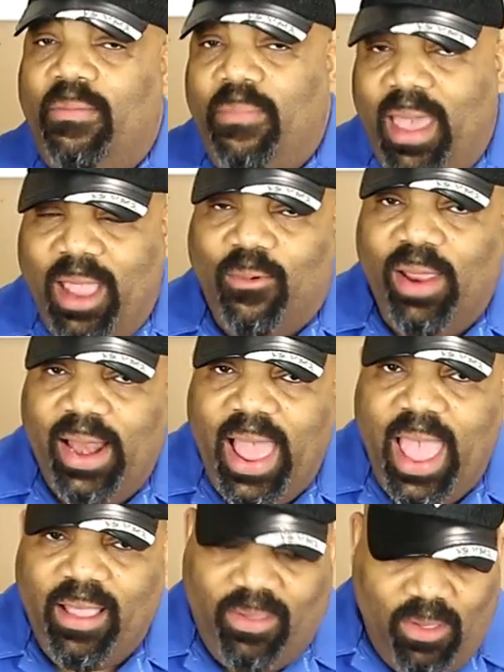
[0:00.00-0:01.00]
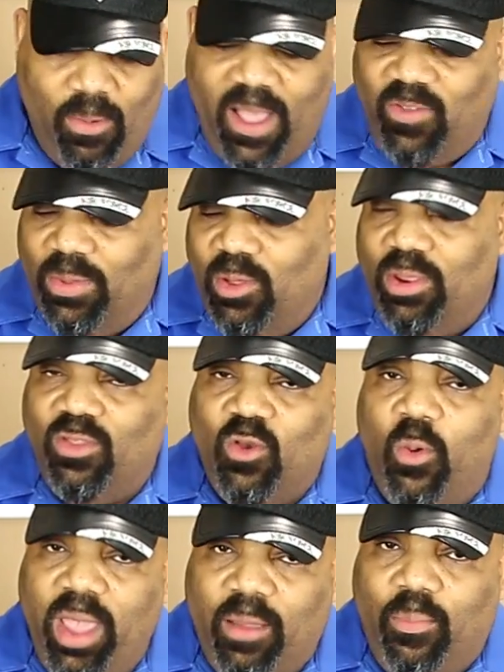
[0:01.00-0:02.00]
back, relax, watch me do this
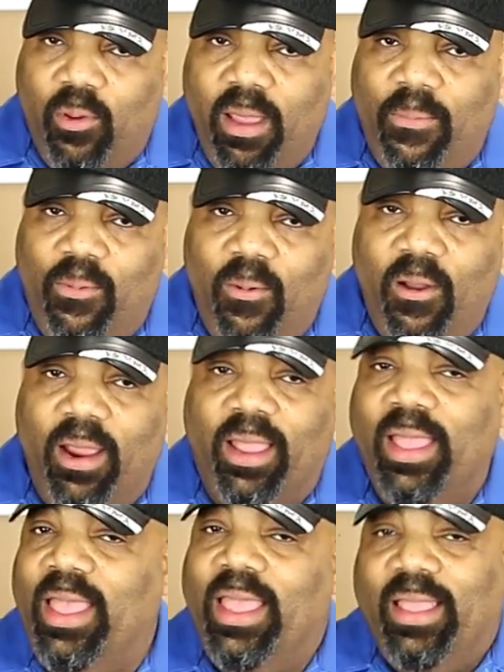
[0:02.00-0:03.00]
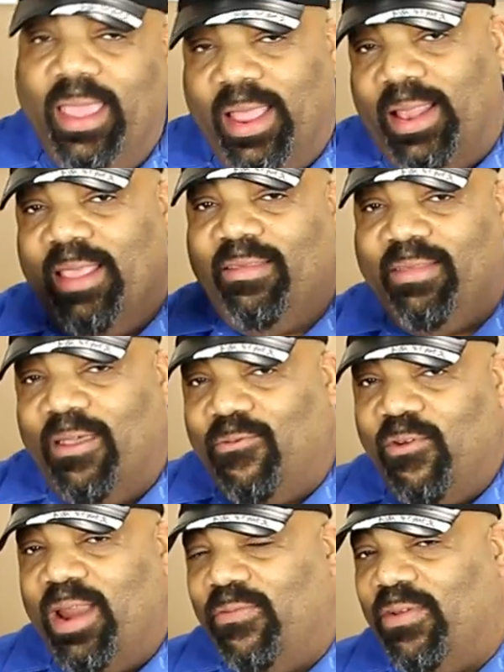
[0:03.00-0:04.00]
quick prep work, get this stuff
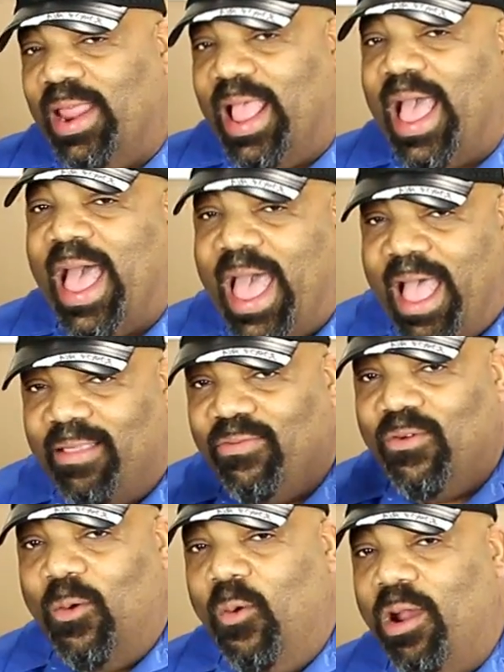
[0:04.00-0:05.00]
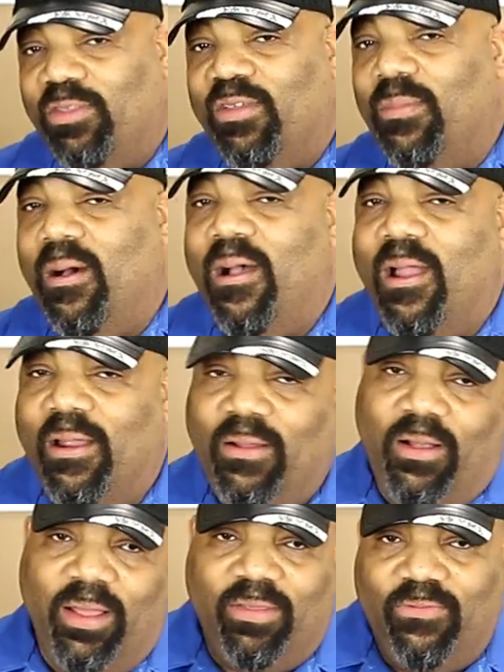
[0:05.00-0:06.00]
ready for the guys for work
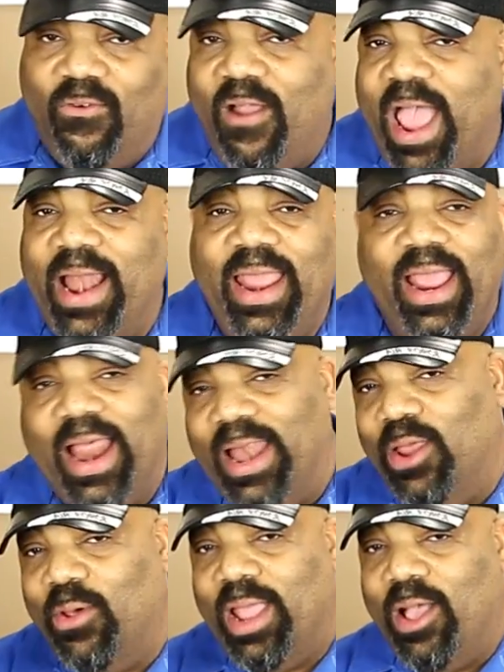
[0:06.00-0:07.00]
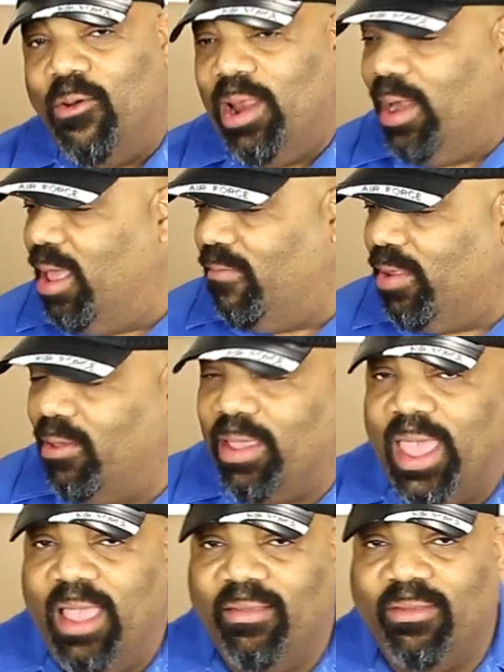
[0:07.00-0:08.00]
tomorrow. It's Friday and I know they're going to love it,
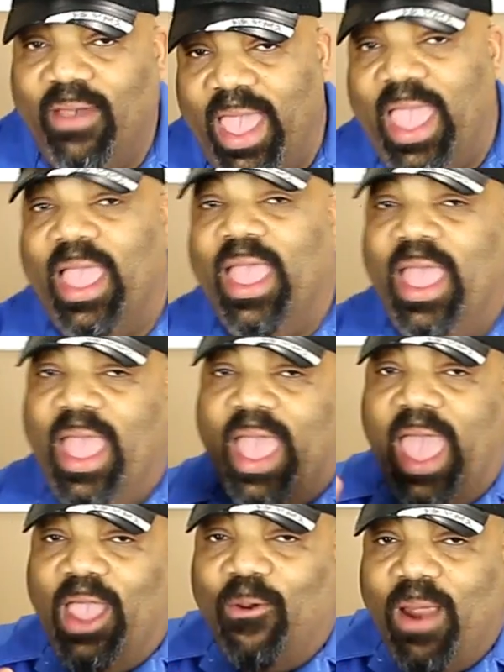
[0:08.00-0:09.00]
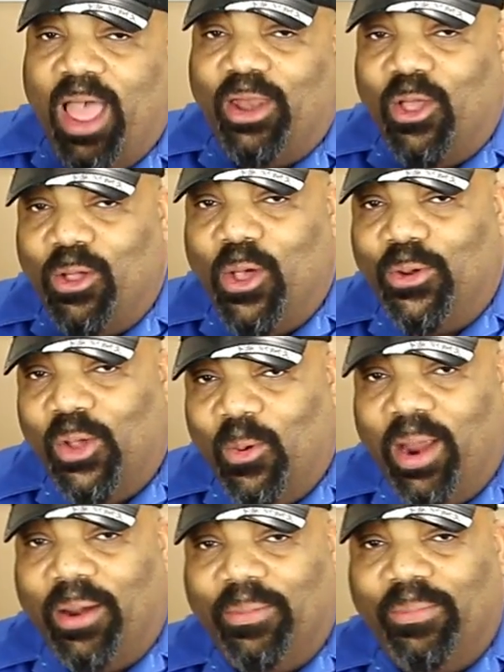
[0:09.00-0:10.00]
okay? So hey, hang around, don't go nowhere.